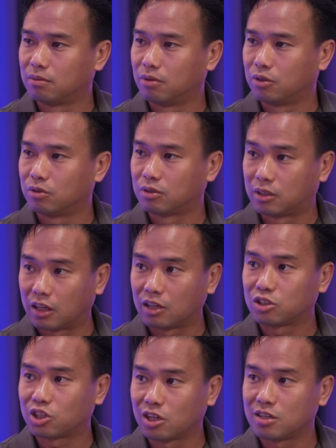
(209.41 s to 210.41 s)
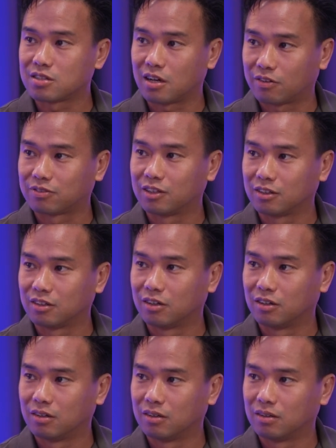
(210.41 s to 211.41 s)
Will they chase after
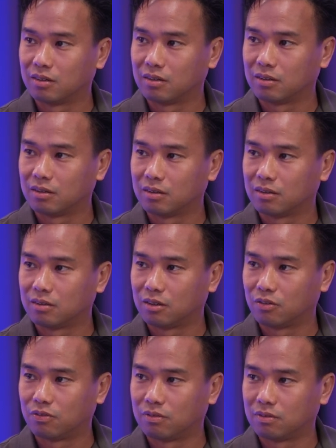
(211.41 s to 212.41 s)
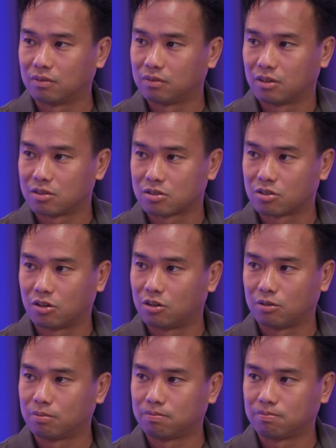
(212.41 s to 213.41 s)
the
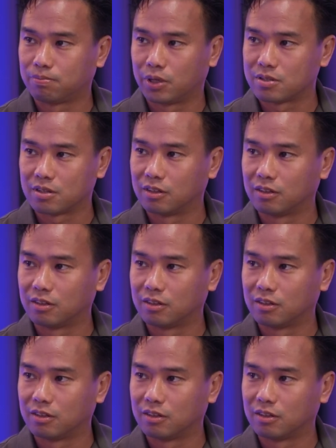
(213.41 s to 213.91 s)
store person?